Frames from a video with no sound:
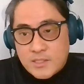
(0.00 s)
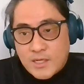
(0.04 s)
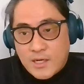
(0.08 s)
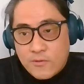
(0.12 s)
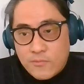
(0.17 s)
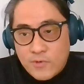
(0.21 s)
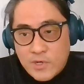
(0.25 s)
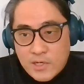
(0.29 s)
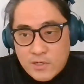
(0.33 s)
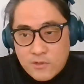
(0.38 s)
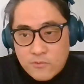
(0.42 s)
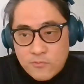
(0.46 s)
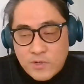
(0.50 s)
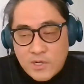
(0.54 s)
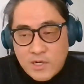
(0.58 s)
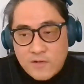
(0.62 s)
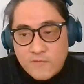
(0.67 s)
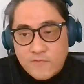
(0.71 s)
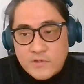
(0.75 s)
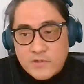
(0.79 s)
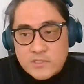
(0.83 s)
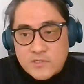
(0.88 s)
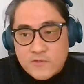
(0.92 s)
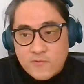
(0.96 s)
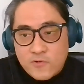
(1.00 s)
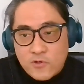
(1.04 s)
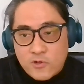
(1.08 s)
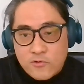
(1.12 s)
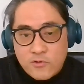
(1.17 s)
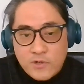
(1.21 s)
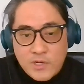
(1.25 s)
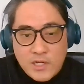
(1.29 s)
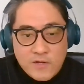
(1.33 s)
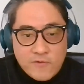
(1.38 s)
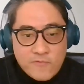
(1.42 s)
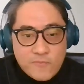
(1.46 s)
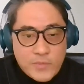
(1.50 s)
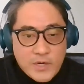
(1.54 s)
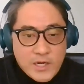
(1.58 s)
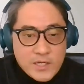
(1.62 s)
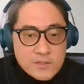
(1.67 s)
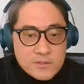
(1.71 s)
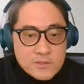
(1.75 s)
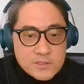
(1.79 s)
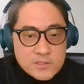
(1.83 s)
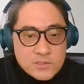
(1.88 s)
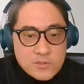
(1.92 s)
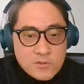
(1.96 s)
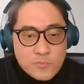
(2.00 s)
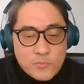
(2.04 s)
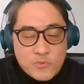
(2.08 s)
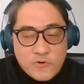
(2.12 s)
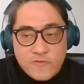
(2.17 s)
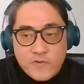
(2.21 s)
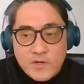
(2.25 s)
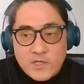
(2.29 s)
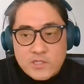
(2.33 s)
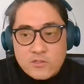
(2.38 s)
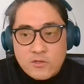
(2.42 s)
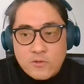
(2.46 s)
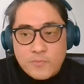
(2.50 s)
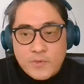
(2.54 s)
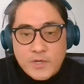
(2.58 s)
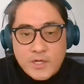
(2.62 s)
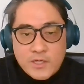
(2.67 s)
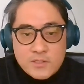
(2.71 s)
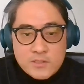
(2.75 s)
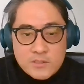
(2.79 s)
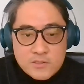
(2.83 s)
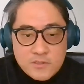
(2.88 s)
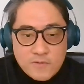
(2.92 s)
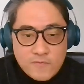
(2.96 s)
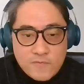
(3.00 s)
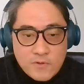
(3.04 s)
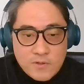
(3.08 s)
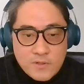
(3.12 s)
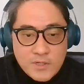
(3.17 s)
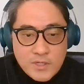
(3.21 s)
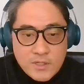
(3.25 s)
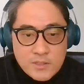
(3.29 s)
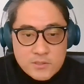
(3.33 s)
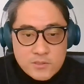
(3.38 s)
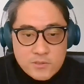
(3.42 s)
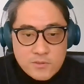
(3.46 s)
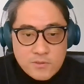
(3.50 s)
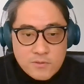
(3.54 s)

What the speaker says: direct relevance for creative practice or professional practice, if you like.